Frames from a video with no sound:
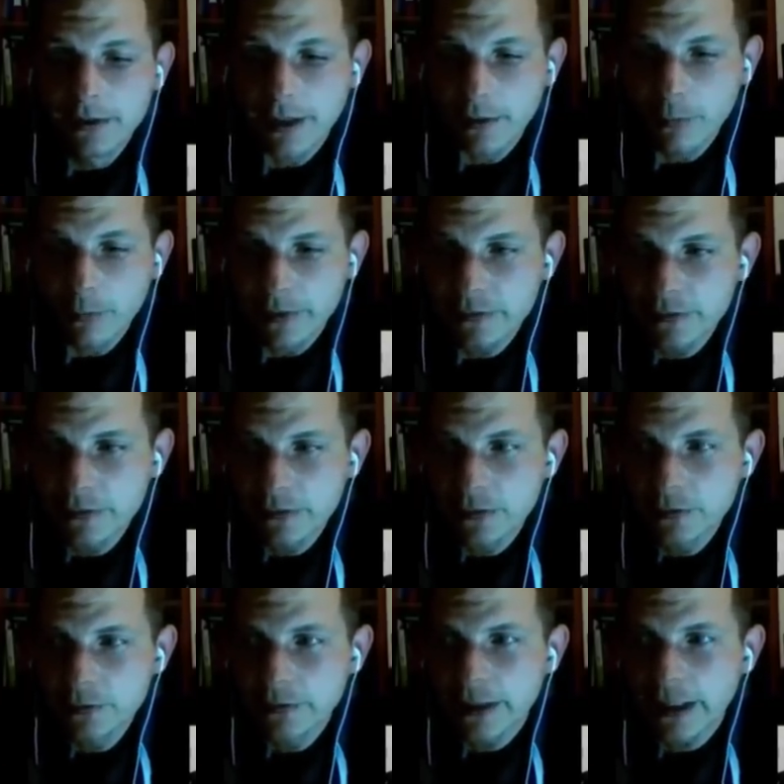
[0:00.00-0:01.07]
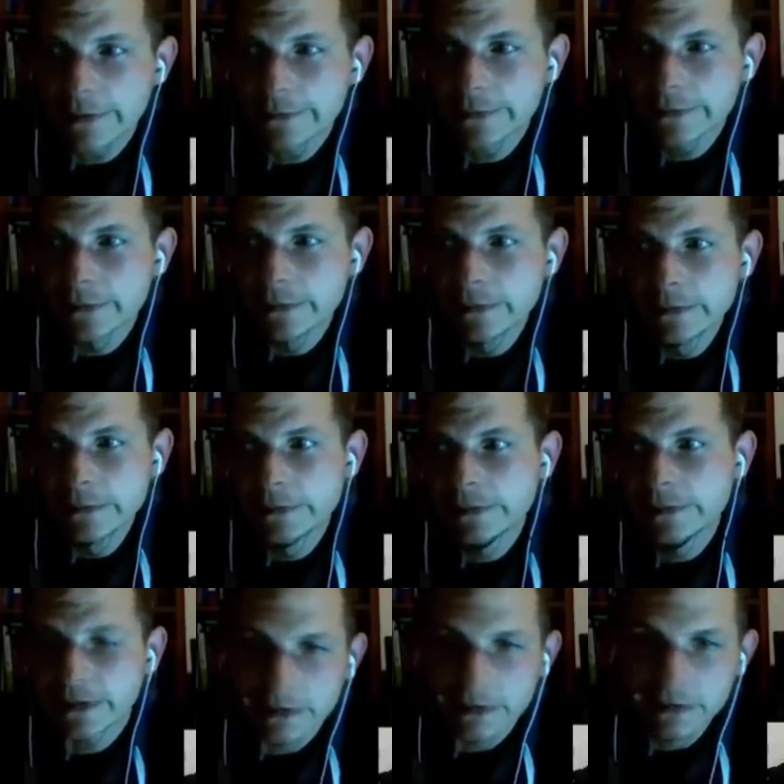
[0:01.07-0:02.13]
That was in
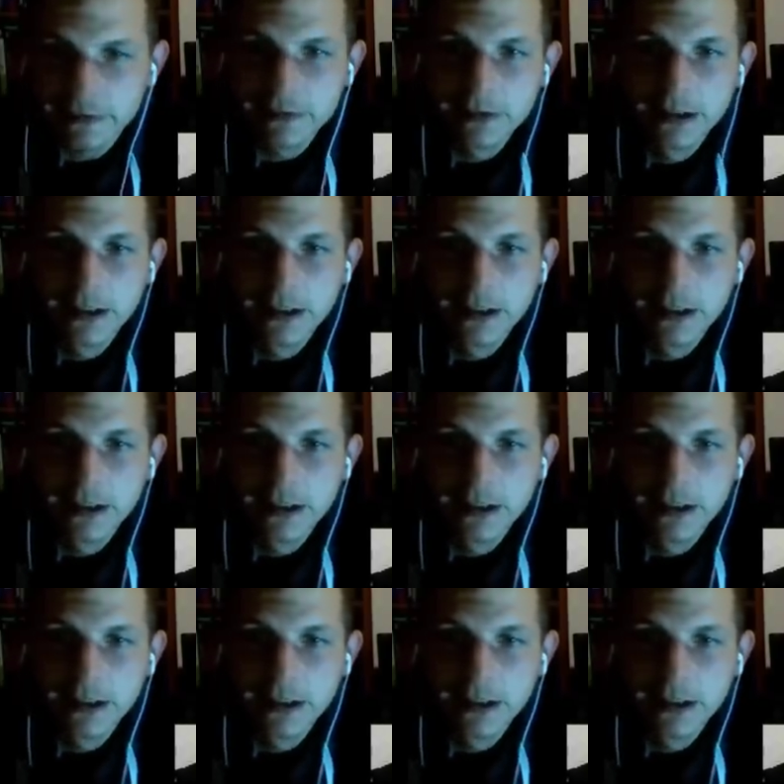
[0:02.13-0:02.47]
2006,